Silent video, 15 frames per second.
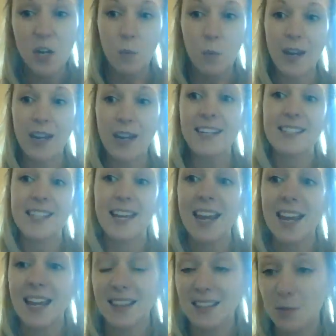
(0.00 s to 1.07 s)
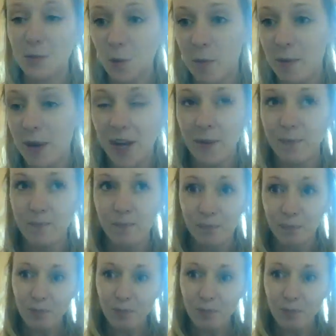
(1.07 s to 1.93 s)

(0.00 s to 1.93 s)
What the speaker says: we need to hear this woman.